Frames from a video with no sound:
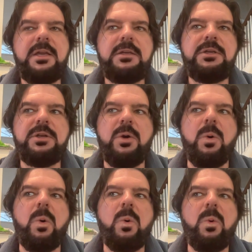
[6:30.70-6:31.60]
you
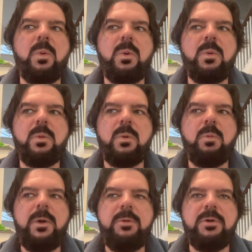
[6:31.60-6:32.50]
know,
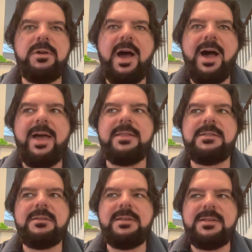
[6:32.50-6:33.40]
we were
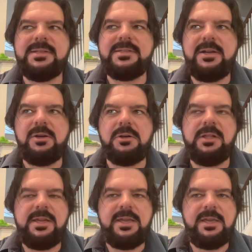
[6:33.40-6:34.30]
not
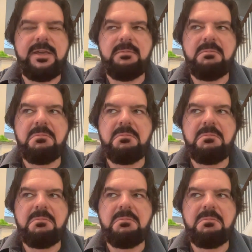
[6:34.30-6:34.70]
necessarily